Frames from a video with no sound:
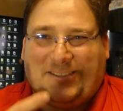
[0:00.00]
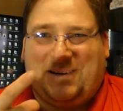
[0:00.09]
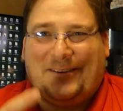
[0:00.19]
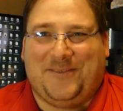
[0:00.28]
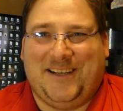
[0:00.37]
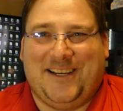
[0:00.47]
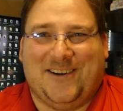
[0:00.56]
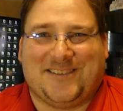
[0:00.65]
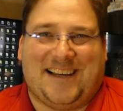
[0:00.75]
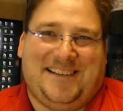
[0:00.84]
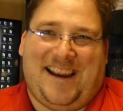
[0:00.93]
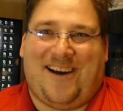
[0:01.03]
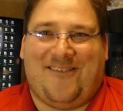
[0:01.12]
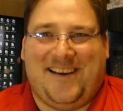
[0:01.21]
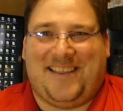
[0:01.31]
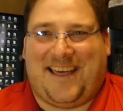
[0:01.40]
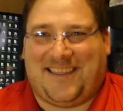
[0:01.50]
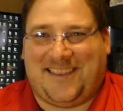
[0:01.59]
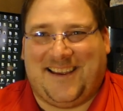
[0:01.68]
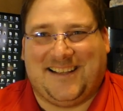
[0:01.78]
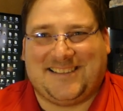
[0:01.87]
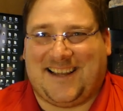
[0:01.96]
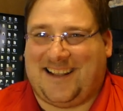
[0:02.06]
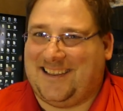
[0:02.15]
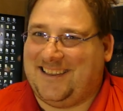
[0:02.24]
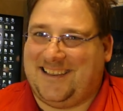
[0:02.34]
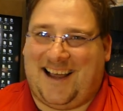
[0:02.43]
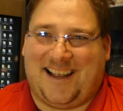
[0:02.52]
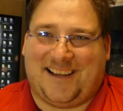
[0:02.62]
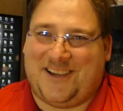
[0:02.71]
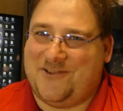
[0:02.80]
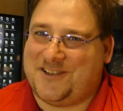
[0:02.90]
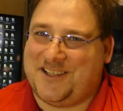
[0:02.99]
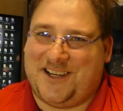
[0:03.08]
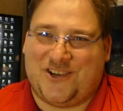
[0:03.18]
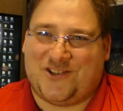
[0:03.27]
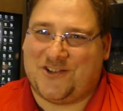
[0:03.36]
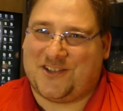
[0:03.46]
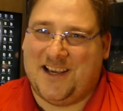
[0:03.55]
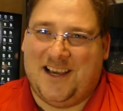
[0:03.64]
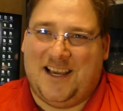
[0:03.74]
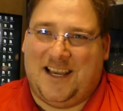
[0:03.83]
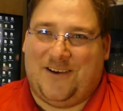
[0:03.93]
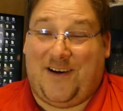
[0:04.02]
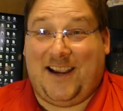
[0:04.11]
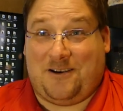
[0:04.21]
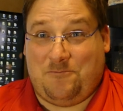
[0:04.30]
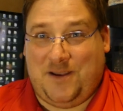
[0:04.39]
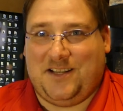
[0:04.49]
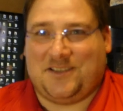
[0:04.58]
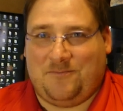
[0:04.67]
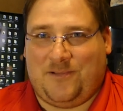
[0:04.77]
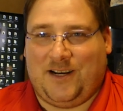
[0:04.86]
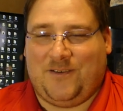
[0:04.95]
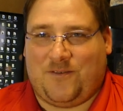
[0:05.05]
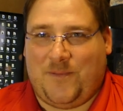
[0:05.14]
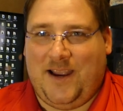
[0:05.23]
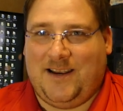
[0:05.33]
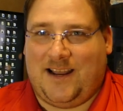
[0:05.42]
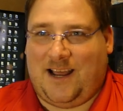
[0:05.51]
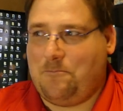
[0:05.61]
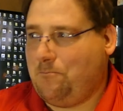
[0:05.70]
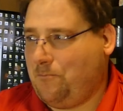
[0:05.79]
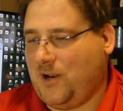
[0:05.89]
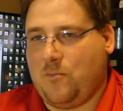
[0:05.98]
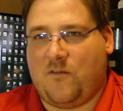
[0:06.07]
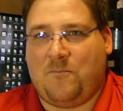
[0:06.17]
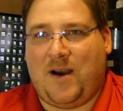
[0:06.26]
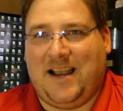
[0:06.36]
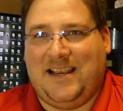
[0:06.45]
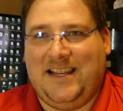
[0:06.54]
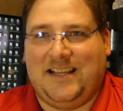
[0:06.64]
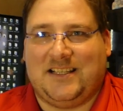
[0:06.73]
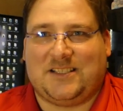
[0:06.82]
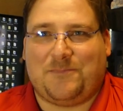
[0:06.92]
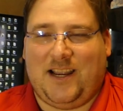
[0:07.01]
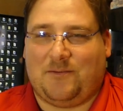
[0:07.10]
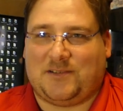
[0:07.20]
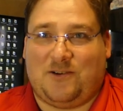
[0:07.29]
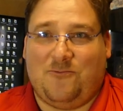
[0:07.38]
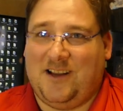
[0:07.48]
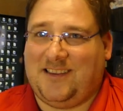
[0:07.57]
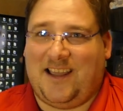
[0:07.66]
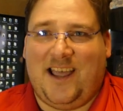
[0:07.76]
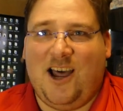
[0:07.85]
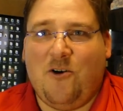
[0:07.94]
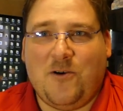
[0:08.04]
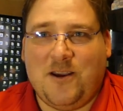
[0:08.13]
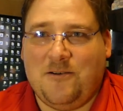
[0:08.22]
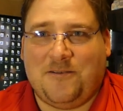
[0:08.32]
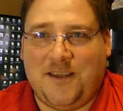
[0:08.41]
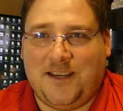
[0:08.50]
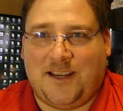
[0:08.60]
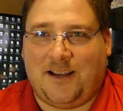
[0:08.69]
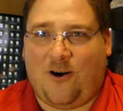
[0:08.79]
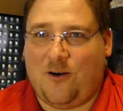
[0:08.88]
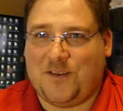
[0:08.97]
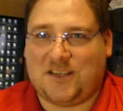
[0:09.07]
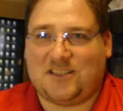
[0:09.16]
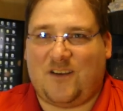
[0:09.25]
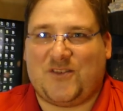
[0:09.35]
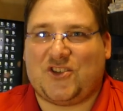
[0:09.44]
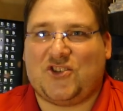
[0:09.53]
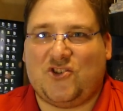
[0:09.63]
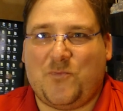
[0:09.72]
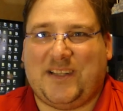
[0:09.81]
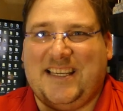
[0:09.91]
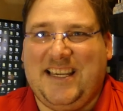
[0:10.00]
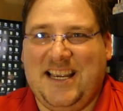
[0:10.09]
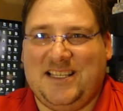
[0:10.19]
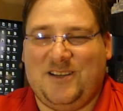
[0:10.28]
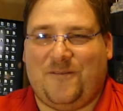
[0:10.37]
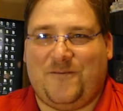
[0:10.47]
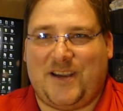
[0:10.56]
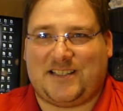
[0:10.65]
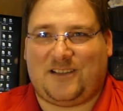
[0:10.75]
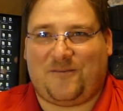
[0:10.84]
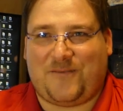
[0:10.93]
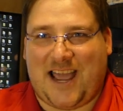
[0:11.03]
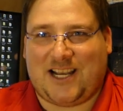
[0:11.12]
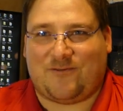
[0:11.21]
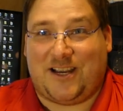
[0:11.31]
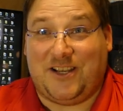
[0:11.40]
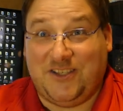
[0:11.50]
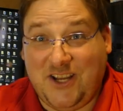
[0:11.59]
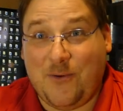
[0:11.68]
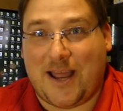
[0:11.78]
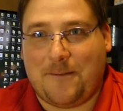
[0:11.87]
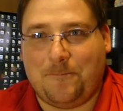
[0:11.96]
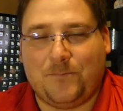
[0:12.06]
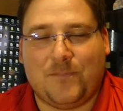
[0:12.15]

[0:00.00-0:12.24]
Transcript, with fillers: Watch my videos. I tear into that thing. It's got a lot of QC issues. If I could meet somebody from ANET, I'd put them over my knee and spank them and say, What the hell were you thinking? All this stuff is stupidly easy to fix at the factory. Do it.